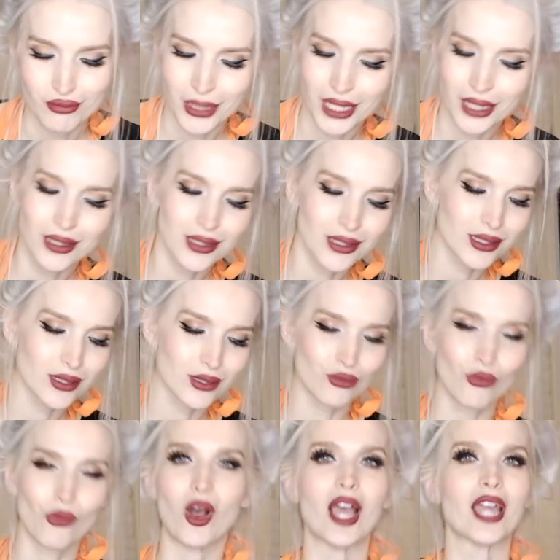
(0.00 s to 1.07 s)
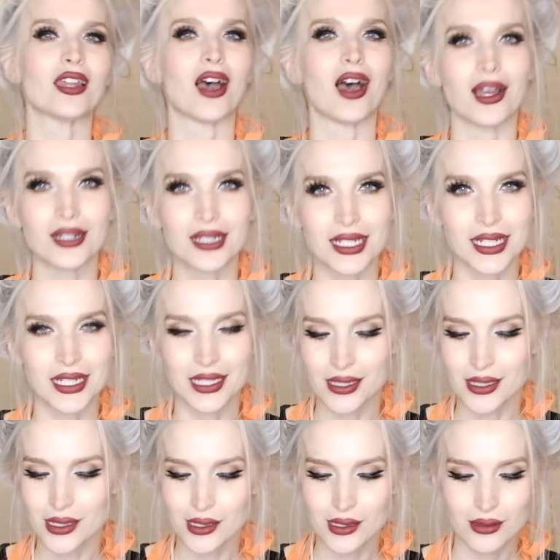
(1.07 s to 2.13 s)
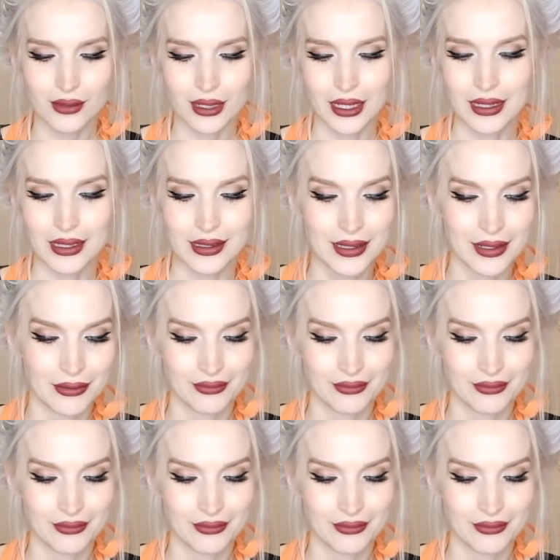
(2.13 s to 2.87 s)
because why not? It just